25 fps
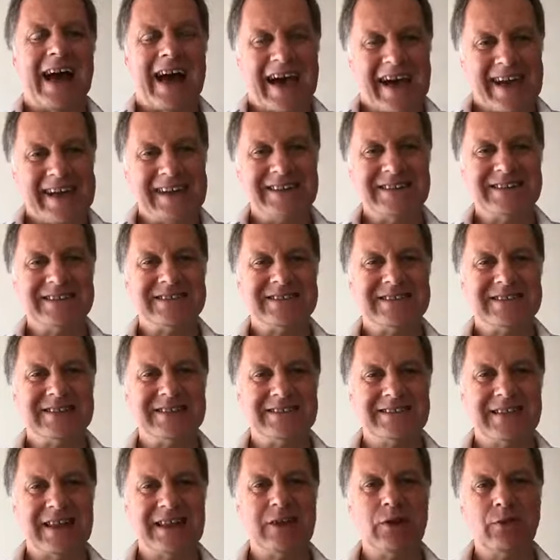And
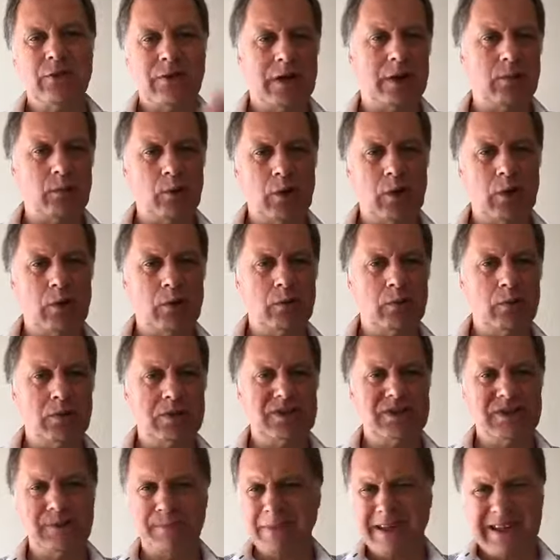then you think, well, what
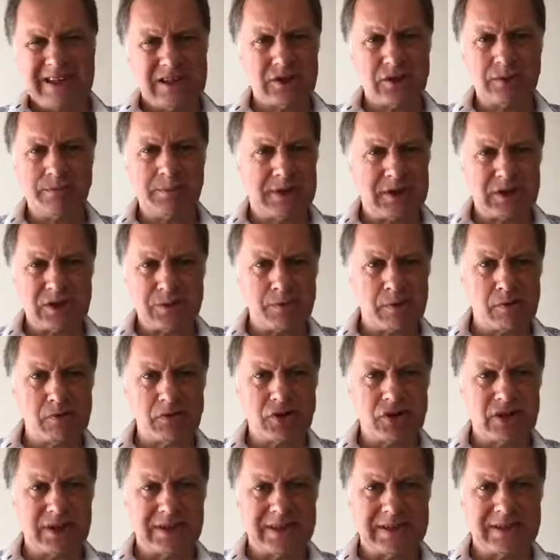does it mean to be
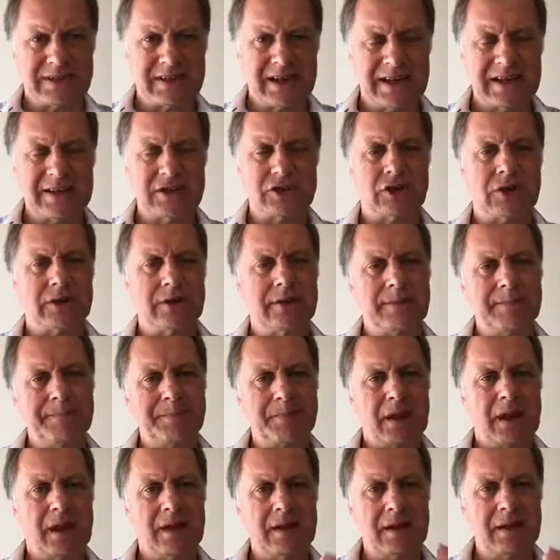spiritually intelligent?
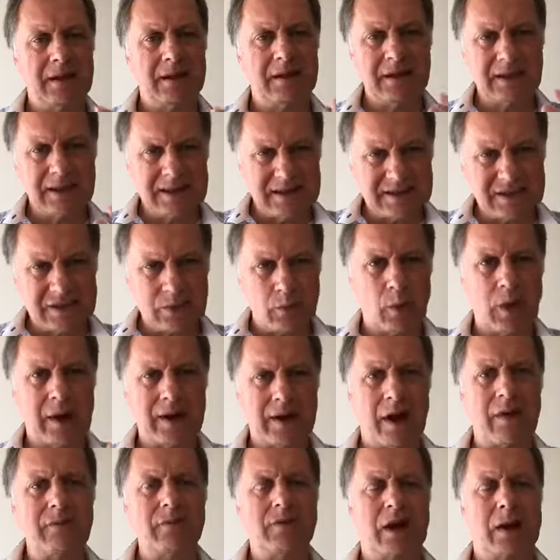And here's the way
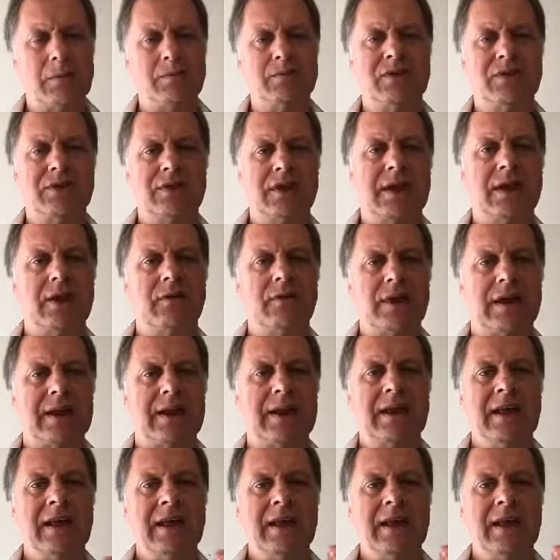I've come to think of it.